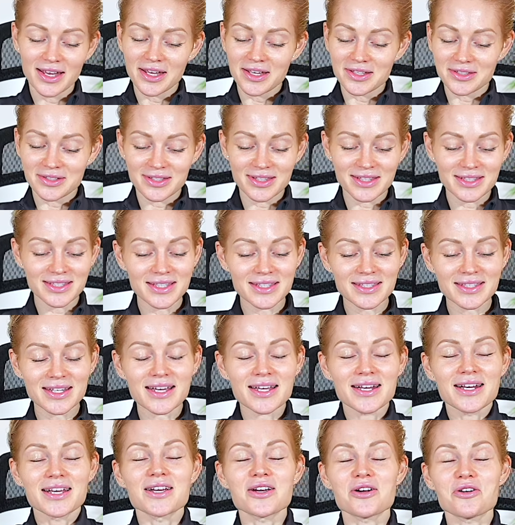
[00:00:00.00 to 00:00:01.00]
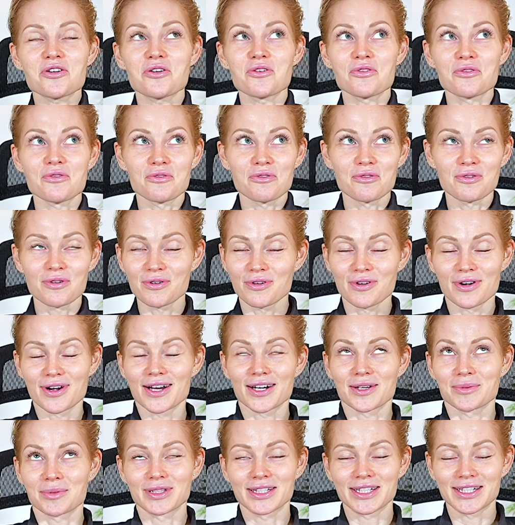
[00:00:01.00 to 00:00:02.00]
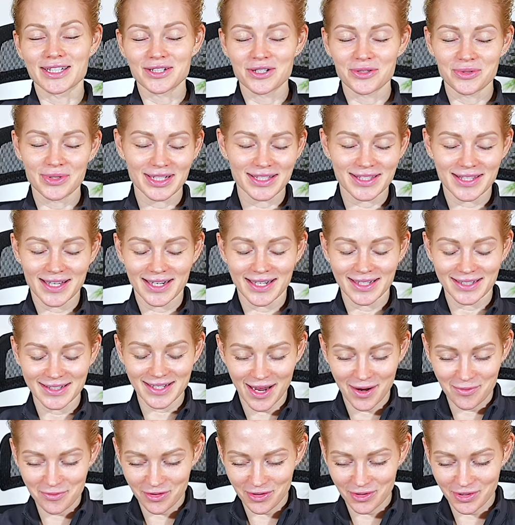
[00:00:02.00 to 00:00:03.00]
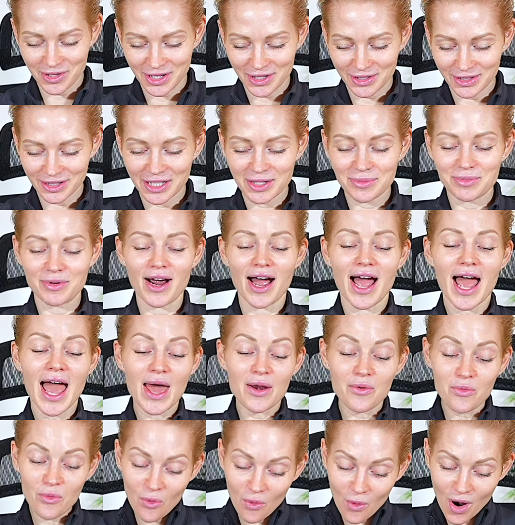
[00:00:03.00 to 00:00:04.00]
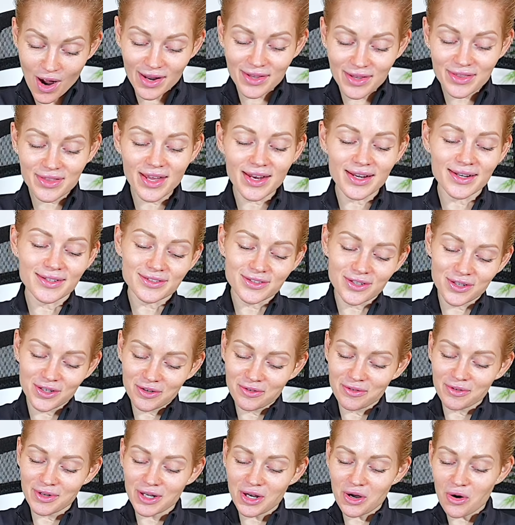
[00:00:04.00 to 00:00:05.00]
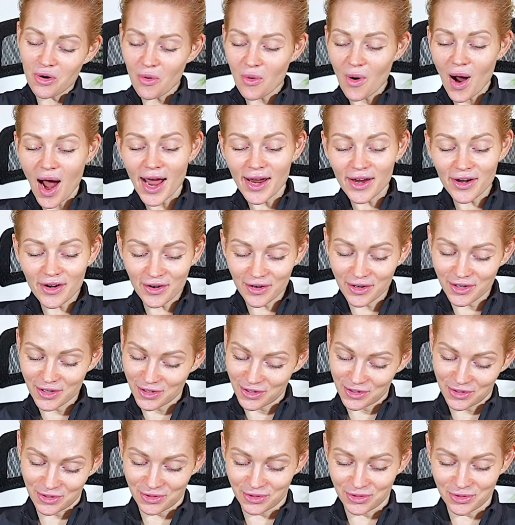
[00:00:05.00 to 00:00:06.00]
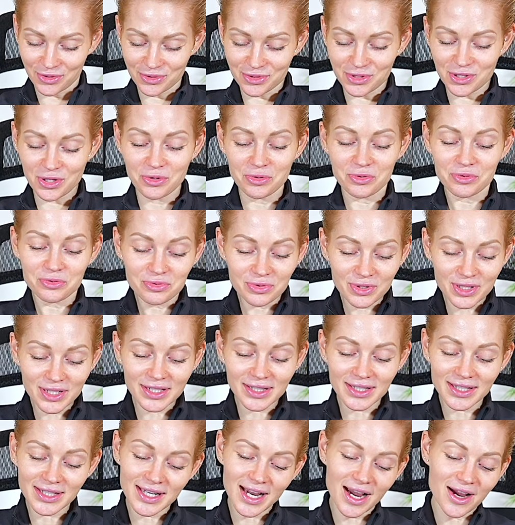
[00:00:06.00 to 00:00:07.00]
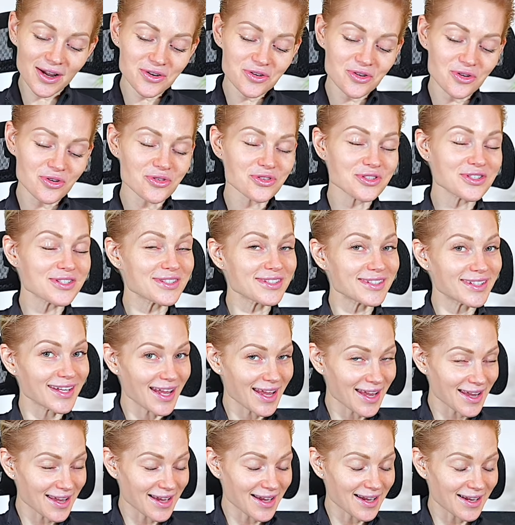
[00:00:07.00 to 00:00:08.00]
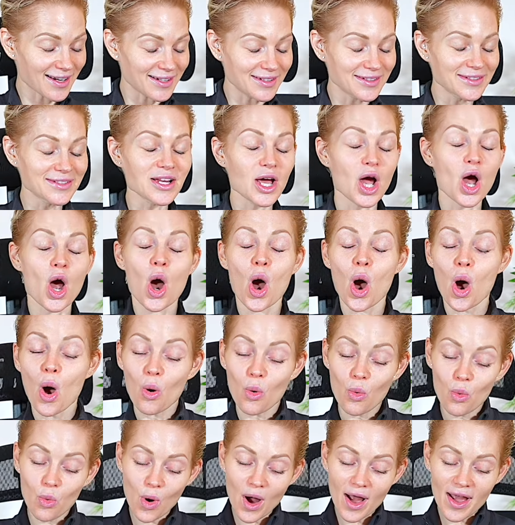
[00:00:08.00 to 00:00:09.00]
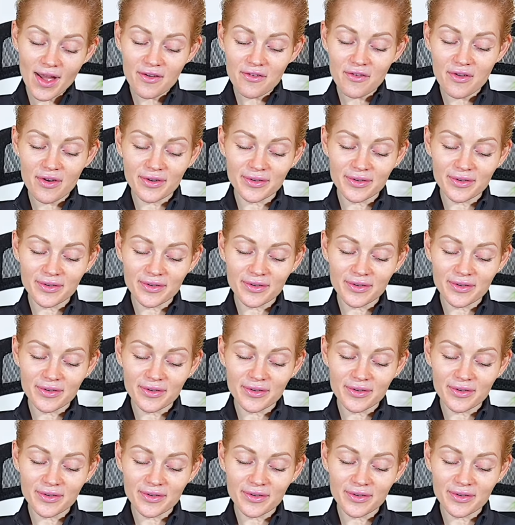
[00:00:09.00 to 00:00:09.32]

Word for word: So this is an incredibly new, exciting time for you here, Libra, and one that is going to require you to really understand what